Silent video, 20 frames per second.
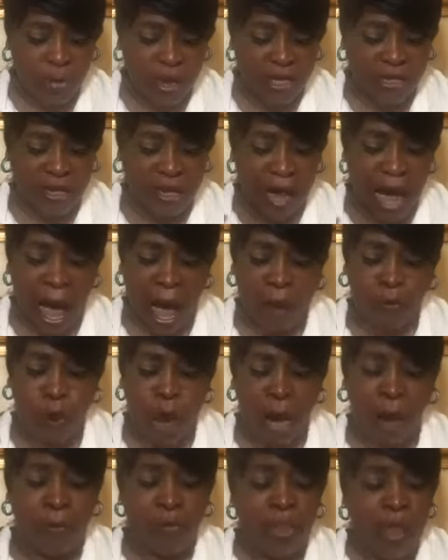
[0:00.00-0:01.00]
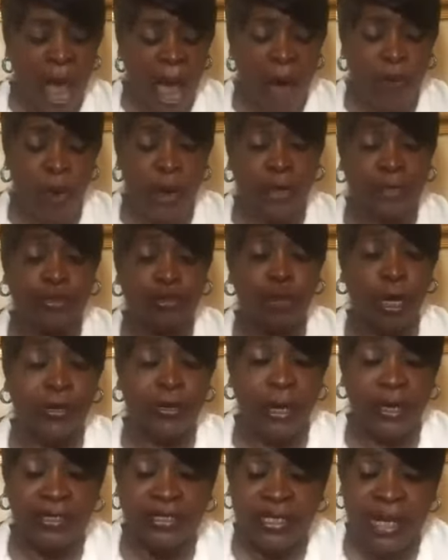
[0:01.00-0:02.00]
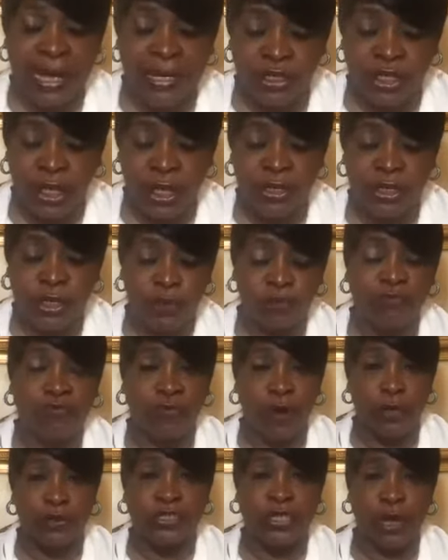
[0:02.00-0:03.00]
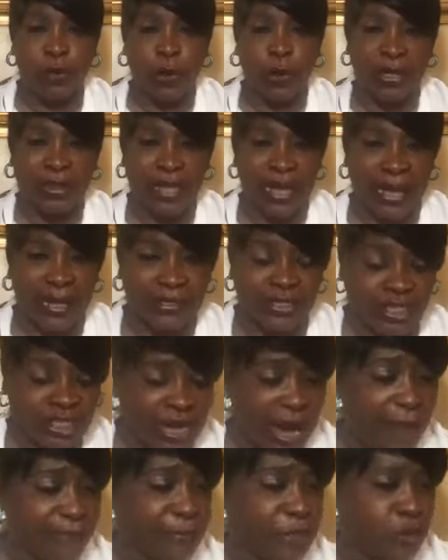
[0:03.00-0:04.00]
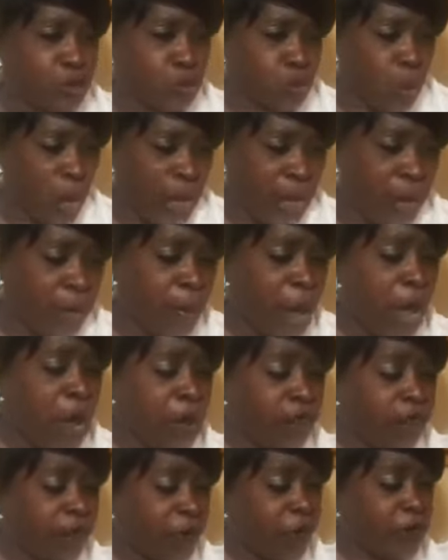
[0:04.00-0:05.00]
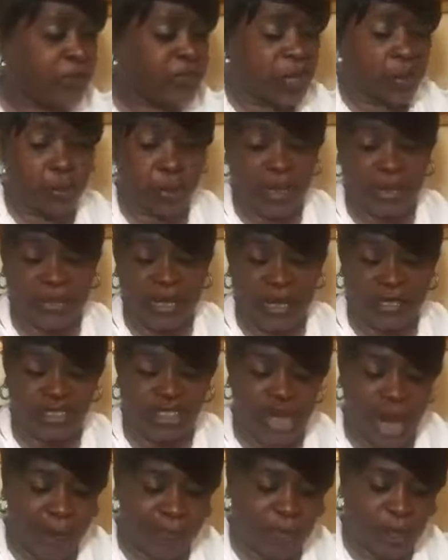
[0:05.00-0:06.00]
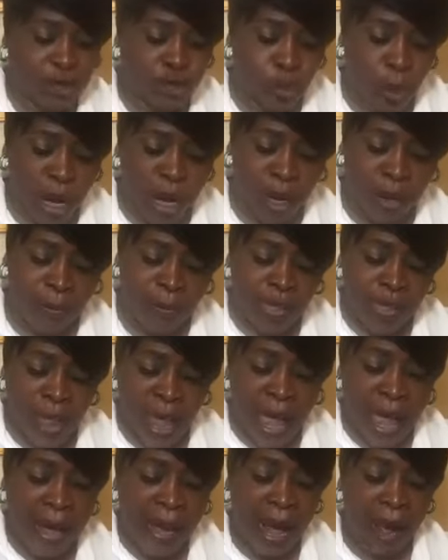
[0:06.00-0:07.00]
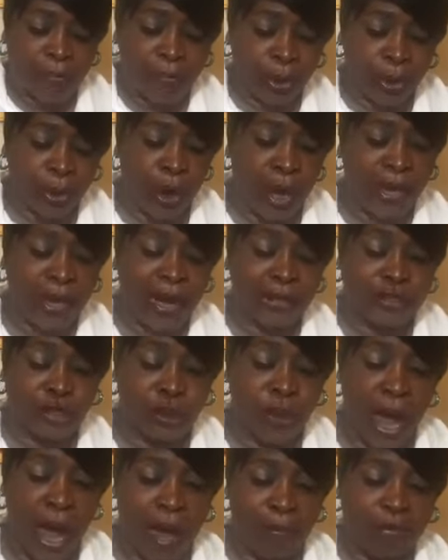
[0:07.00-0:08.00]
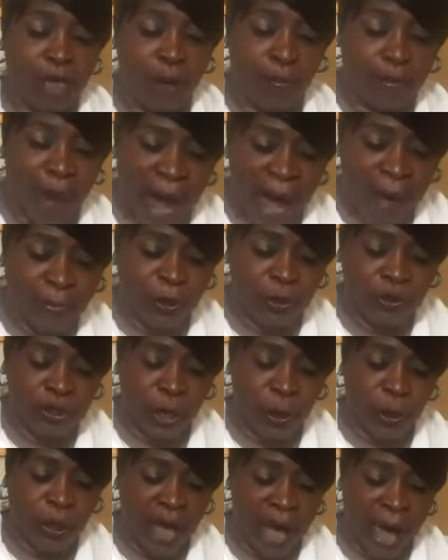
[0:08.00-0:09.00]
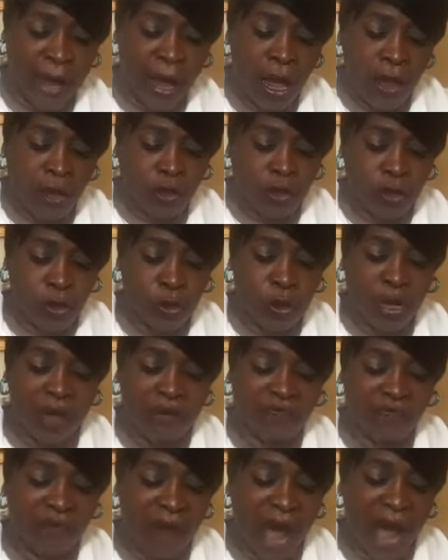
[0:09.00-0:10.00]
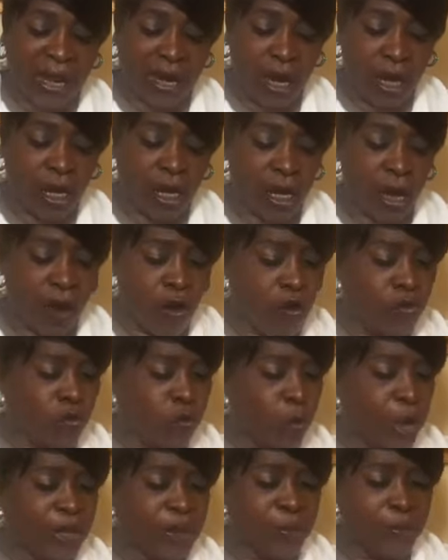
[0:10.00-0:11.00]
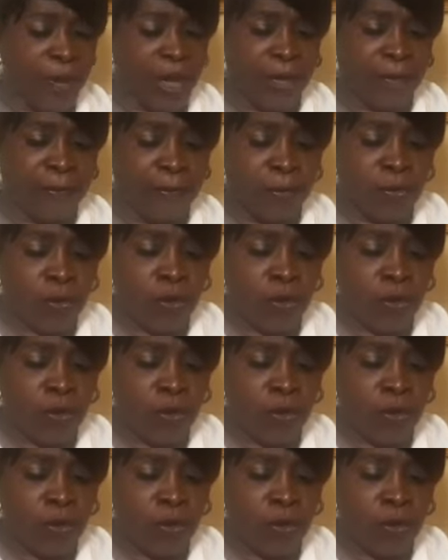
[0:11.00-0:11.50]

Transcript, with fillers: be to God. Well, I want to draw your attention to First Corinthians chapter 12. First Corinthians chapter 12. And I pray that you have your Bible so that you can follow along with me.